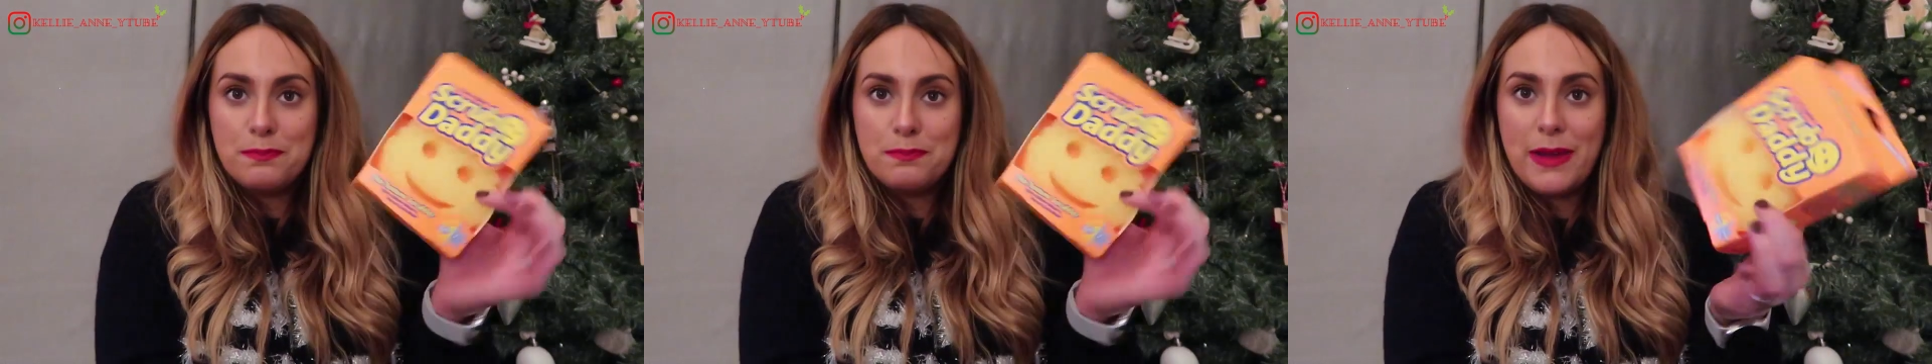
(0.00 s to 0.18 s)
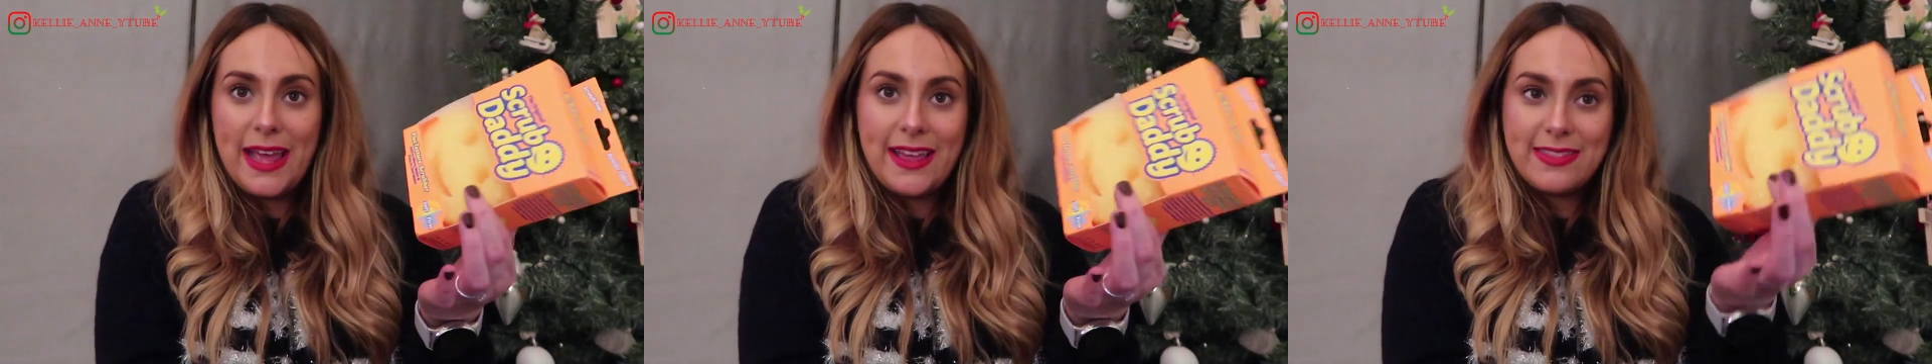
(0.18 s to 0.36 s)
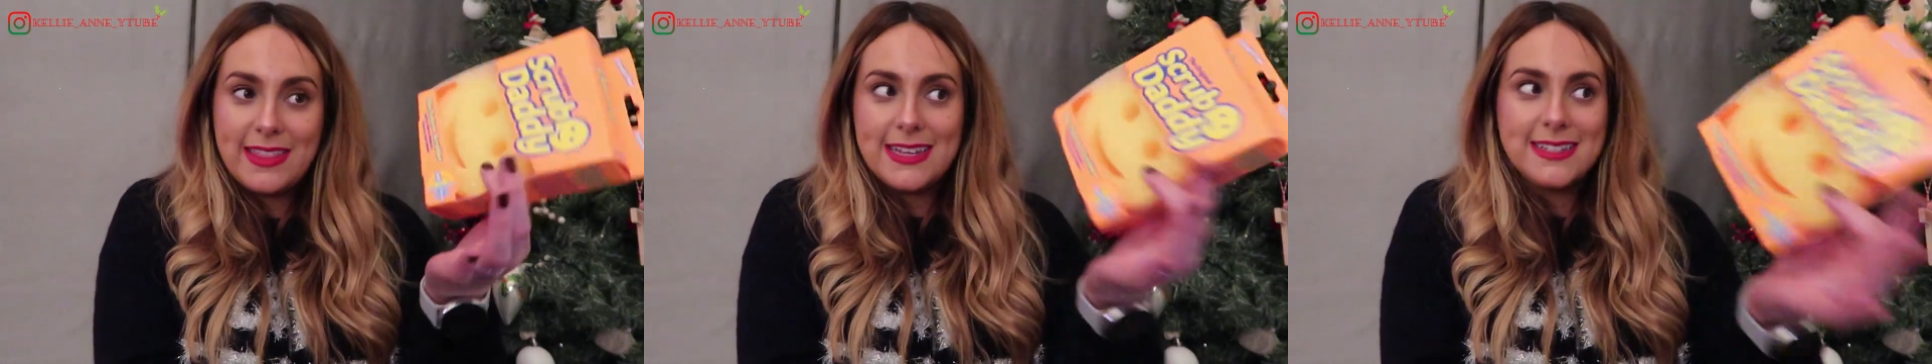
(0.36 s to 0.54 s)

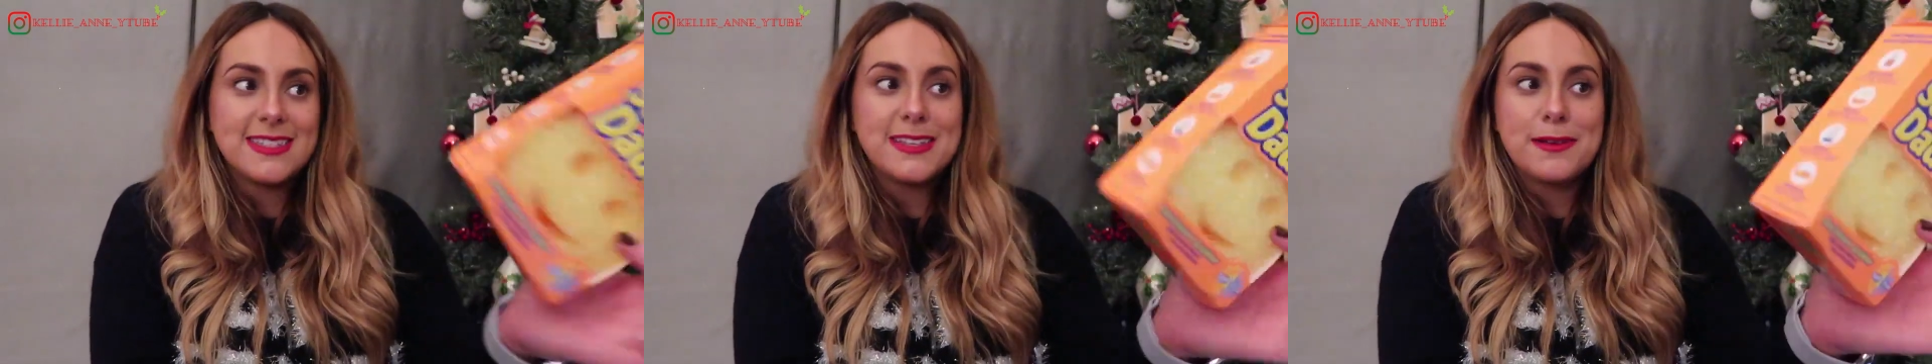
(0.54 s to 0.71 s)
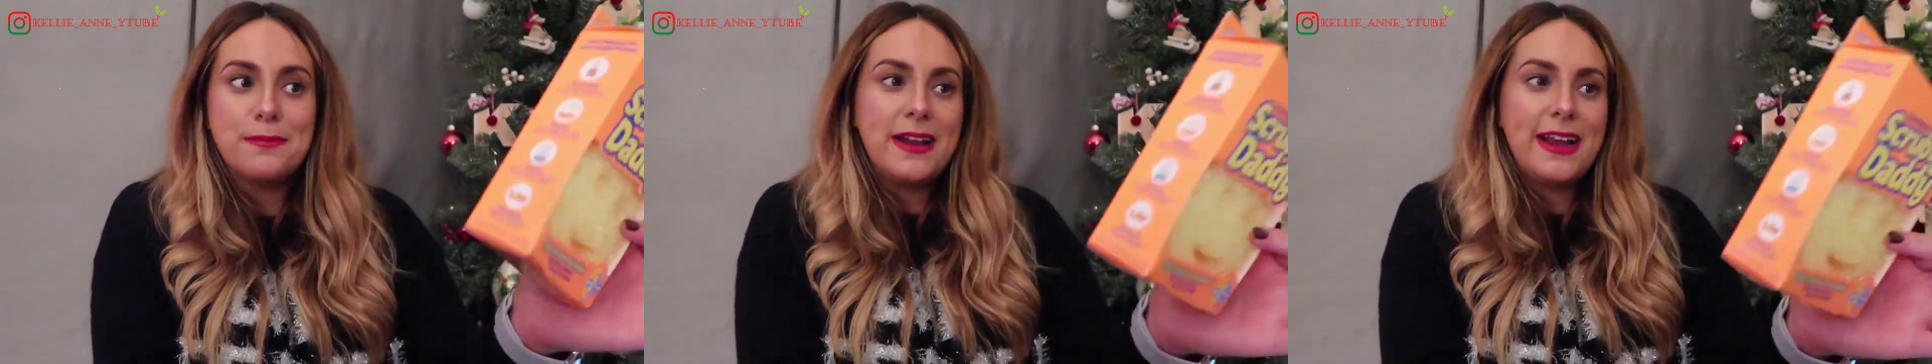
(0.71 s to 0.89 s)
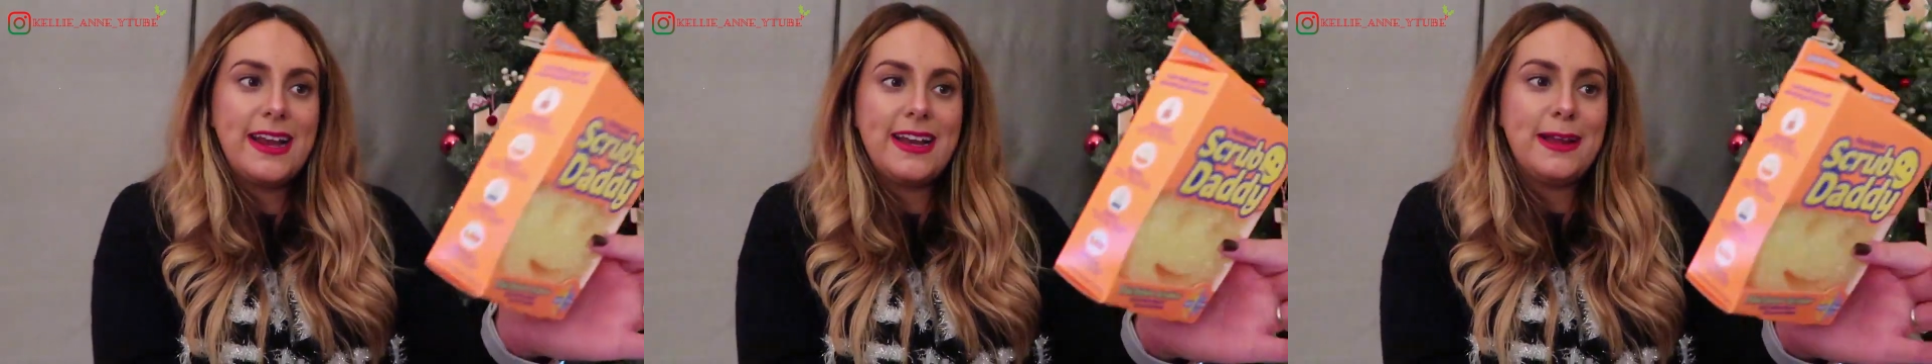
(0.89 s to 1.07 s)
made this
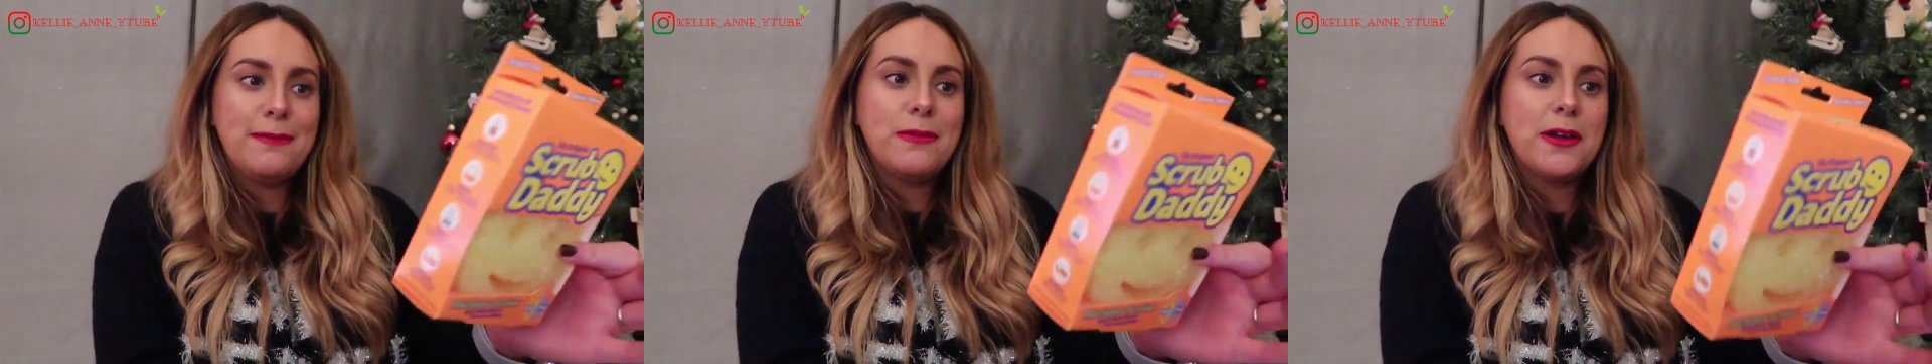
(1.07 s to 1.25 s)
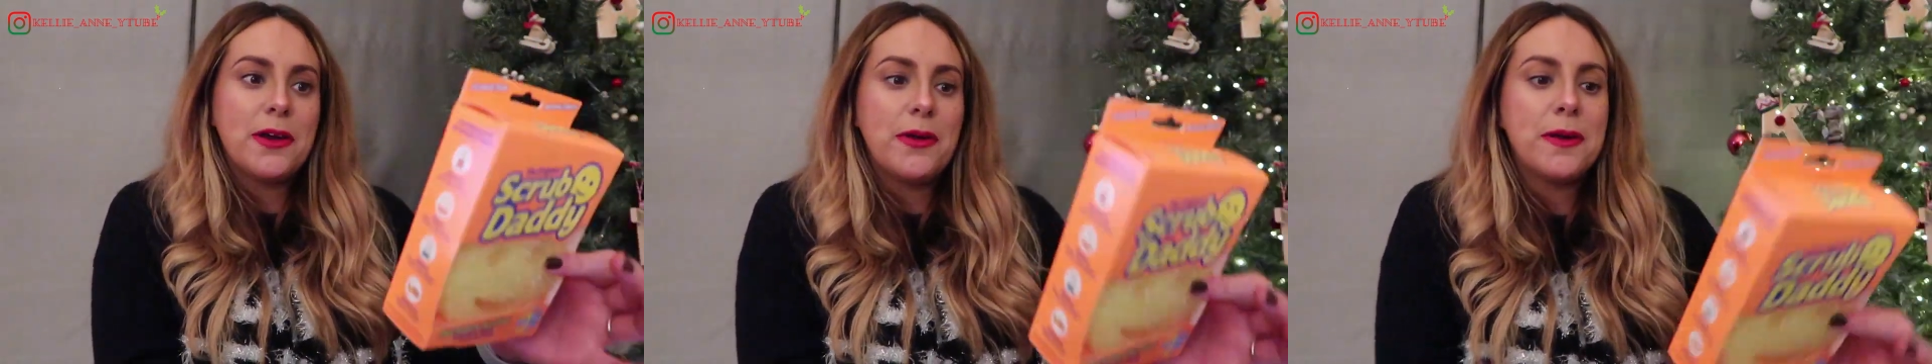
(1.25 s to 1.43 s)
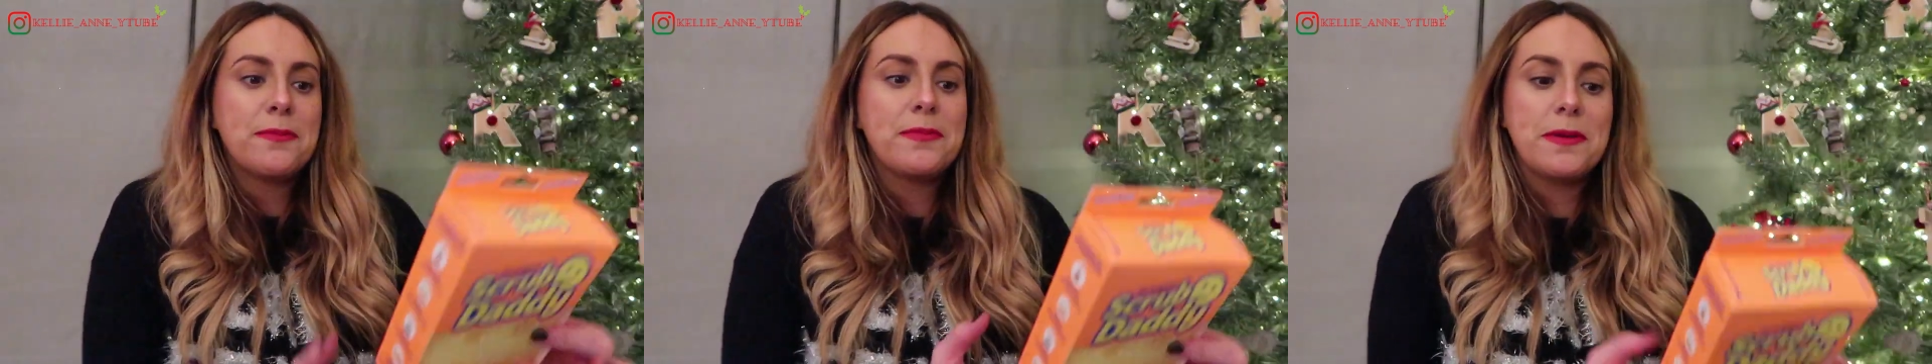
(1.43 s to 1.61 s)
completely
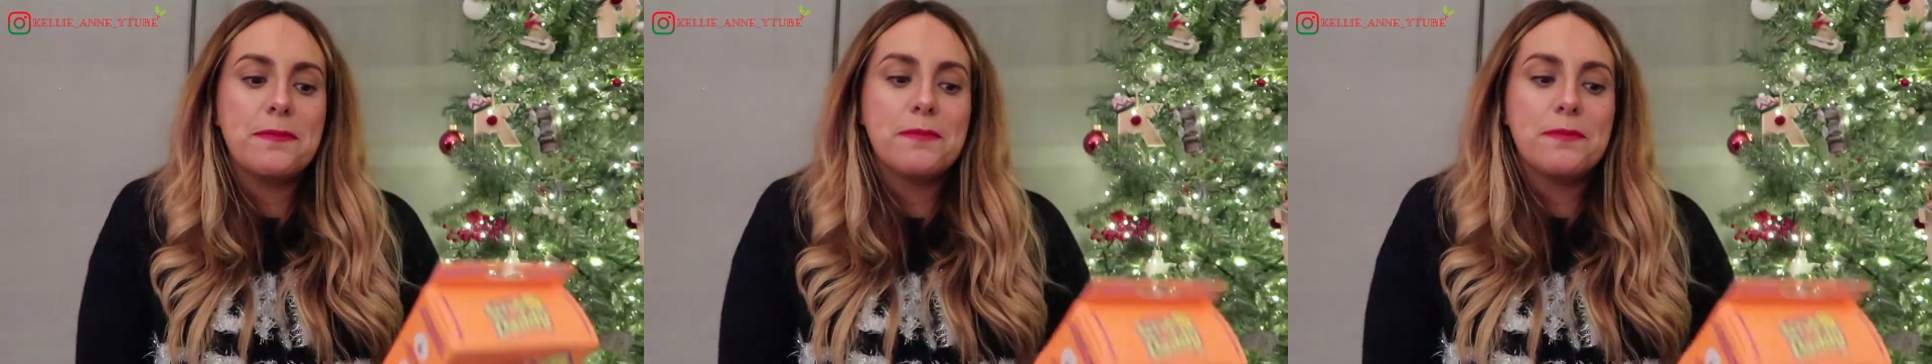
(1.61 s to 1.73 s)
blow up